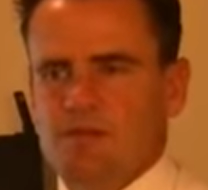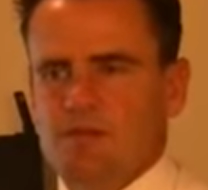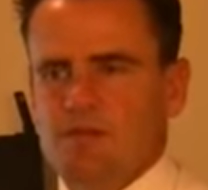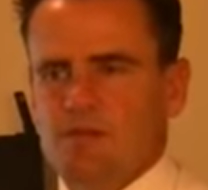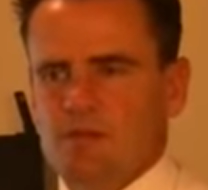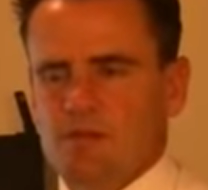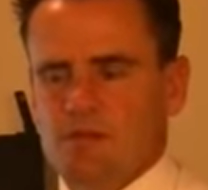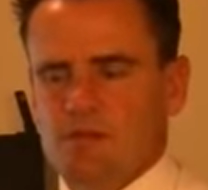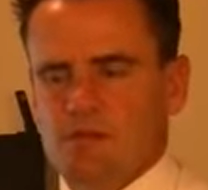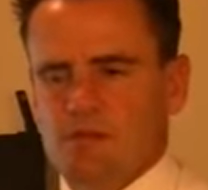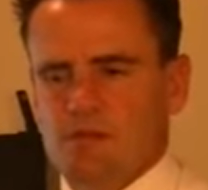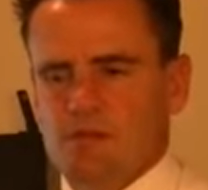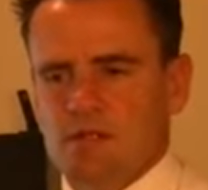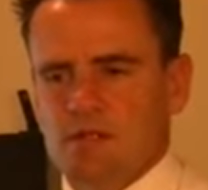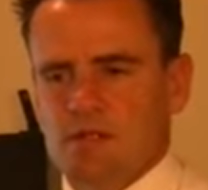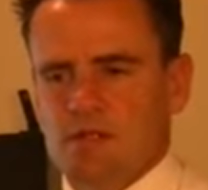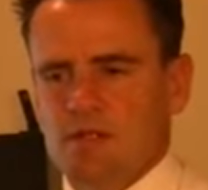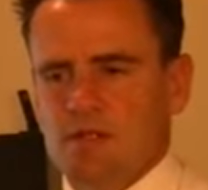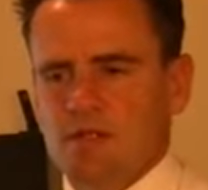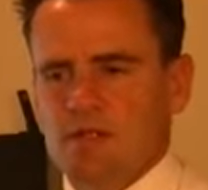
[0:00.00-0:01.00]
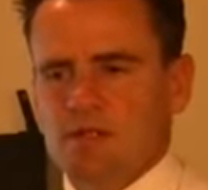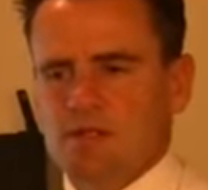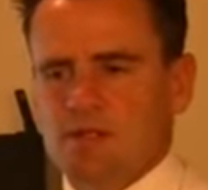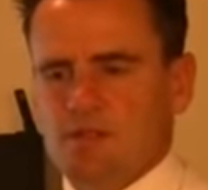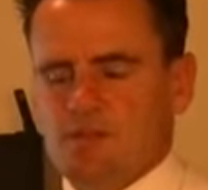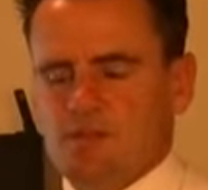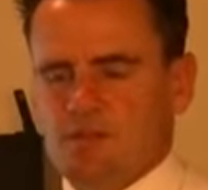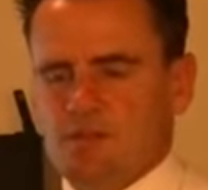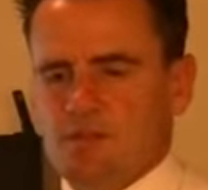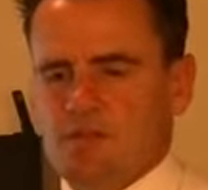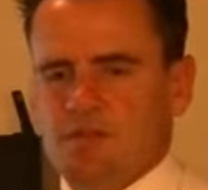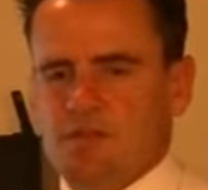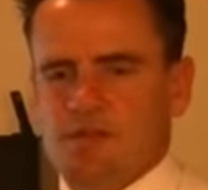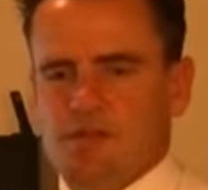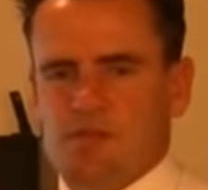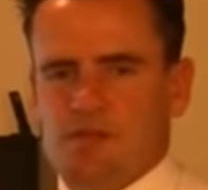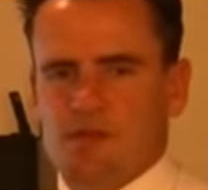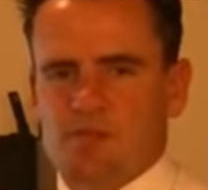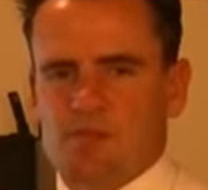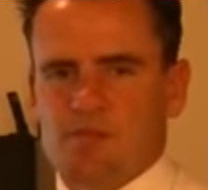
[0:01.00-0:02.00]
So just think
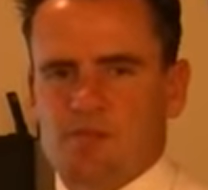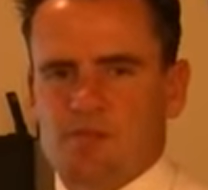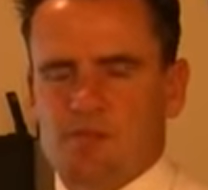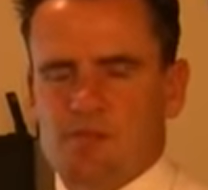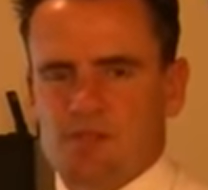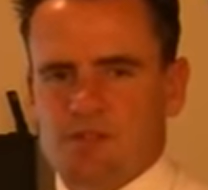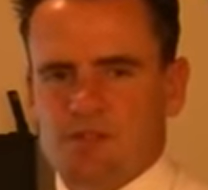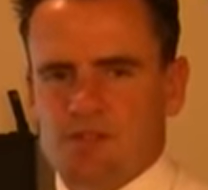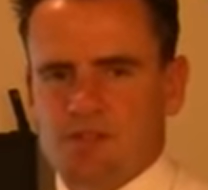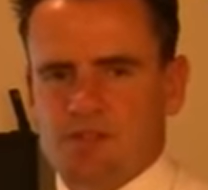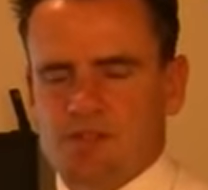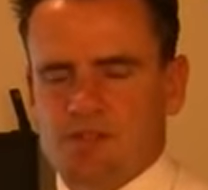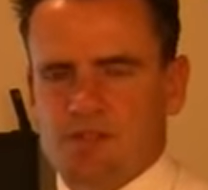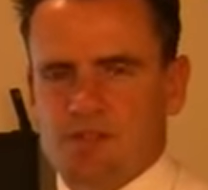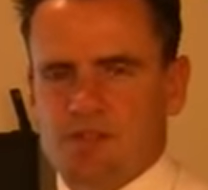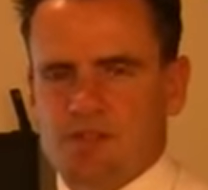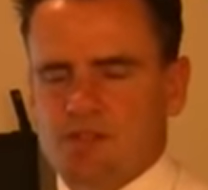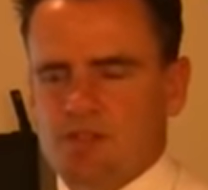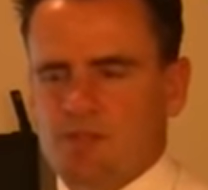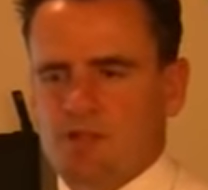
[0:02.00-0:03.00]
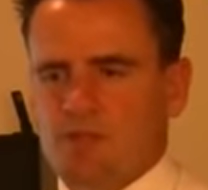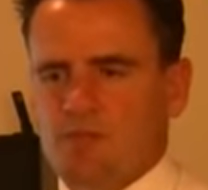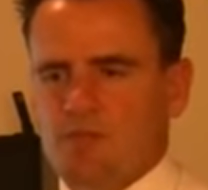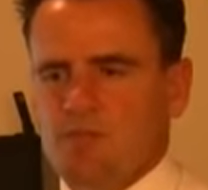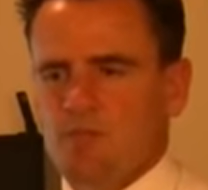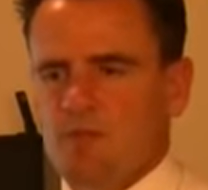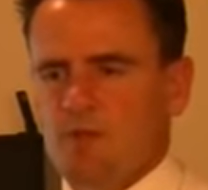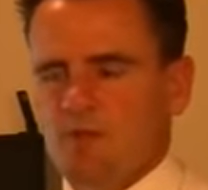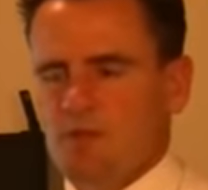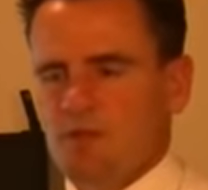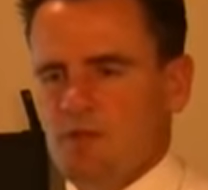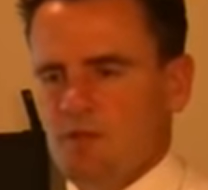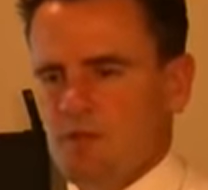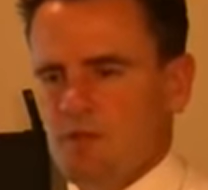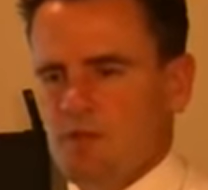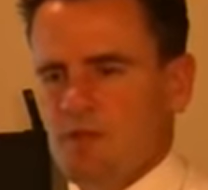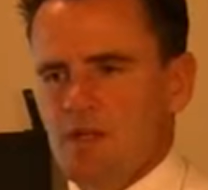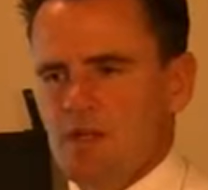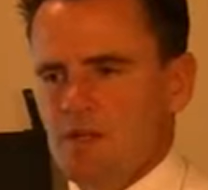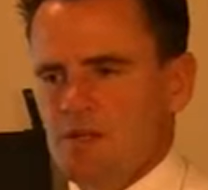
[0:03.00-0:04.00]
about that before you send things up. My
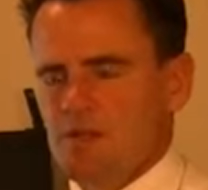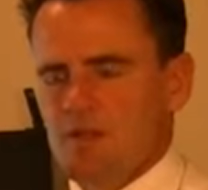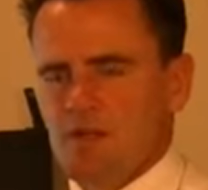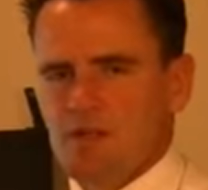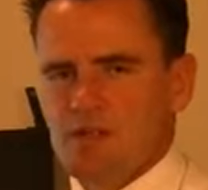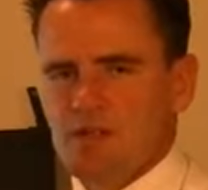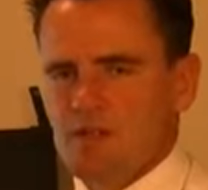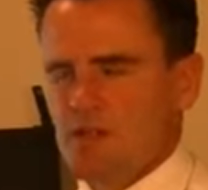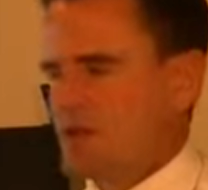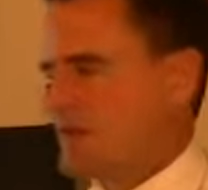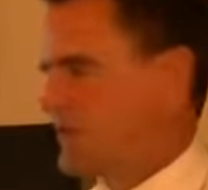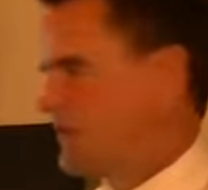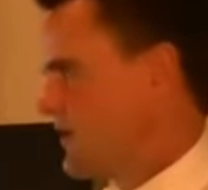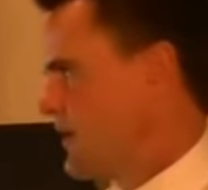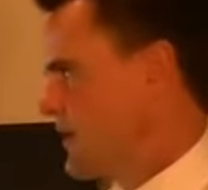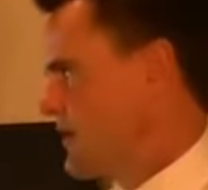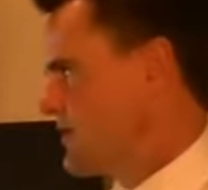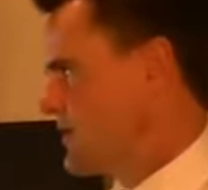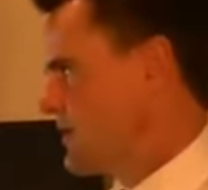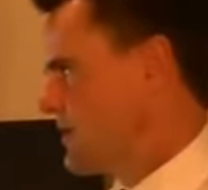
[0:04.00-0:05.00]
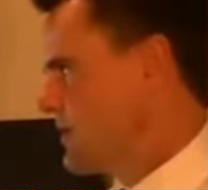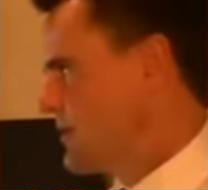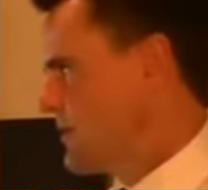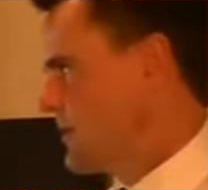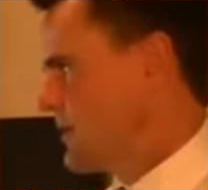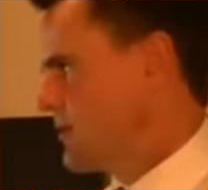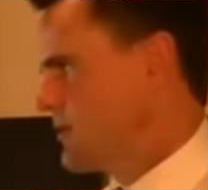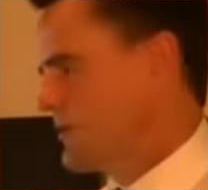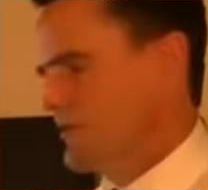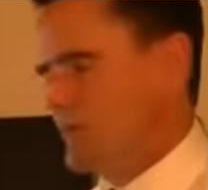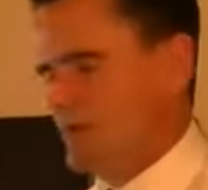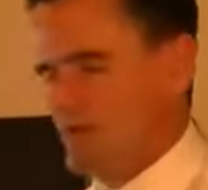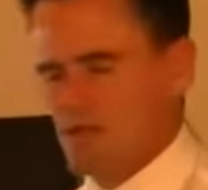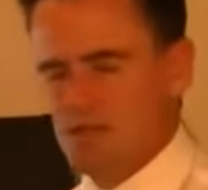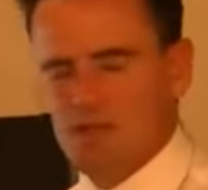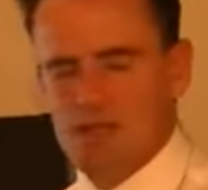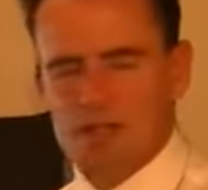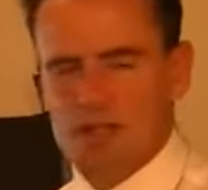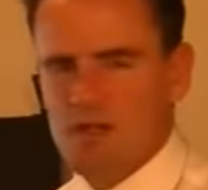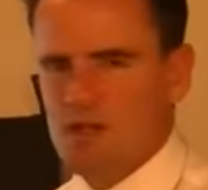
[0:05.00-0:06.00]
recommendation for FTP would
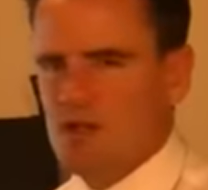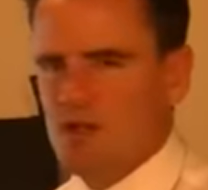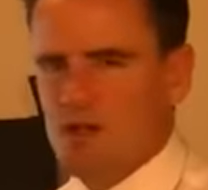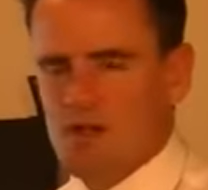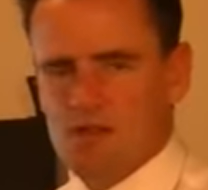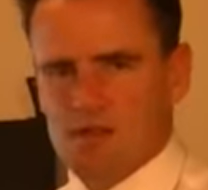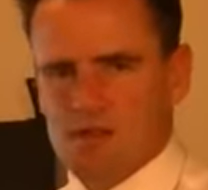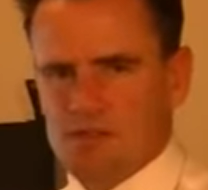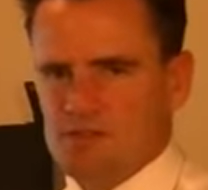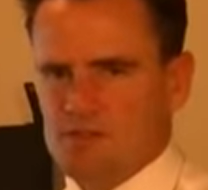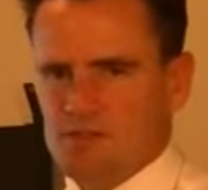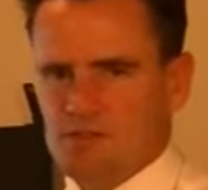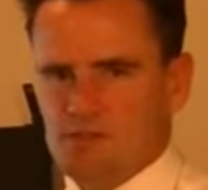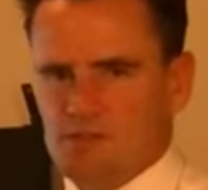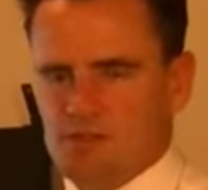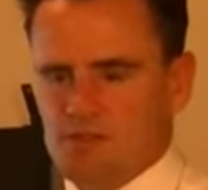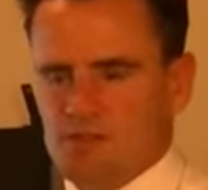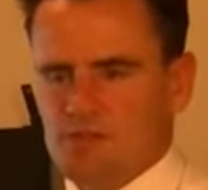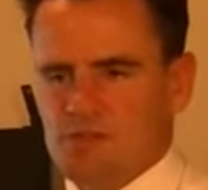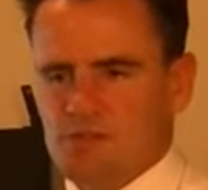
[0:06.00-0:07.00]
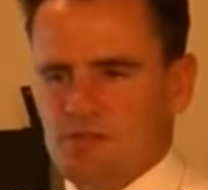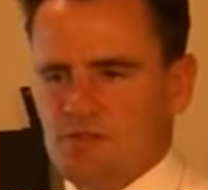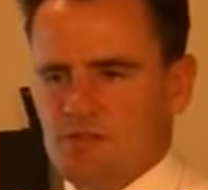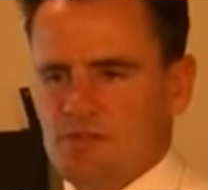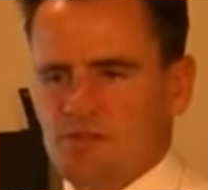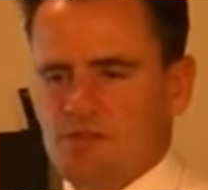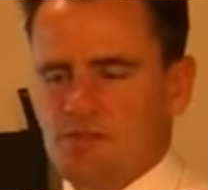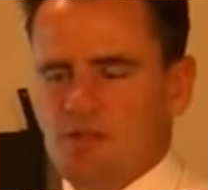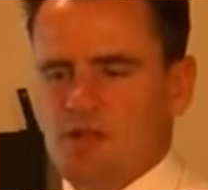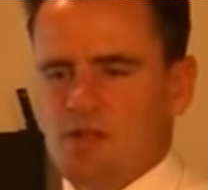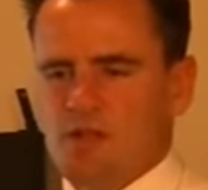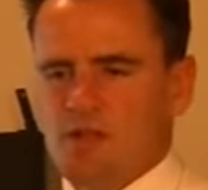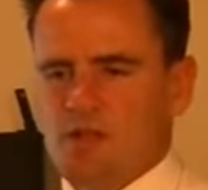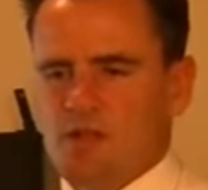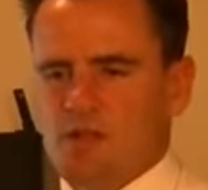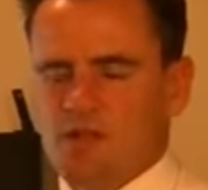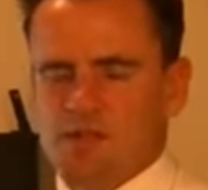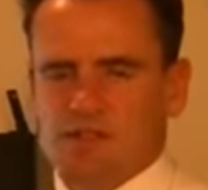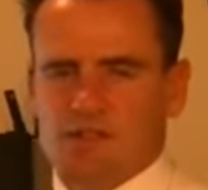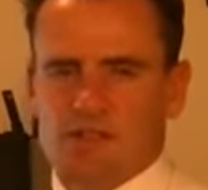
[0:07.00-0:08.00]
be only to use it
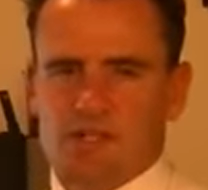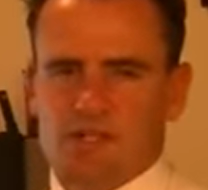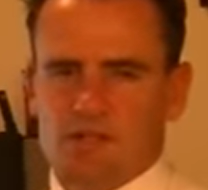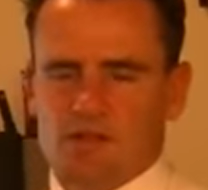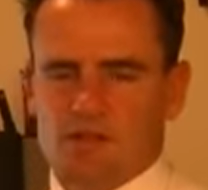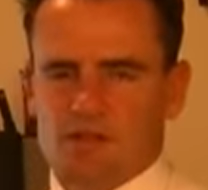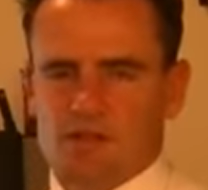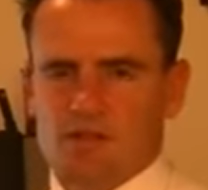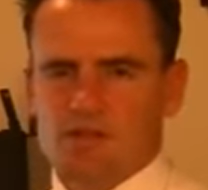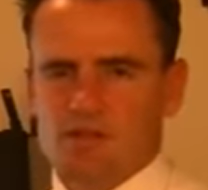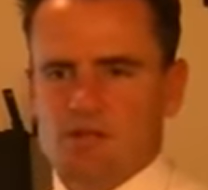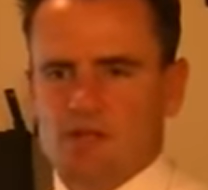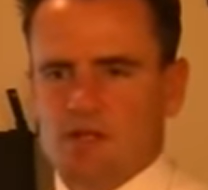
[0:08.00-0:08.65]
as a download.